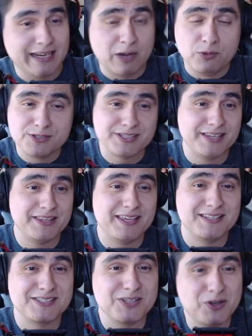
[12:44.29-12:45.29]
And I will say
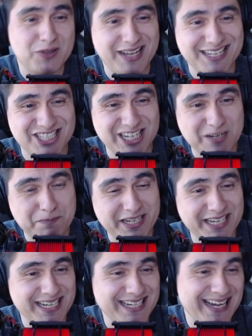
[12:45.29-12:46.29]
this though, on
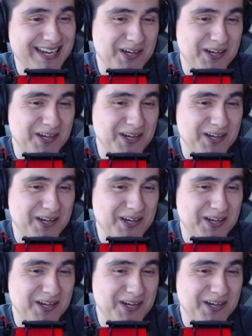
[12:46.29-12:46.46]
JP,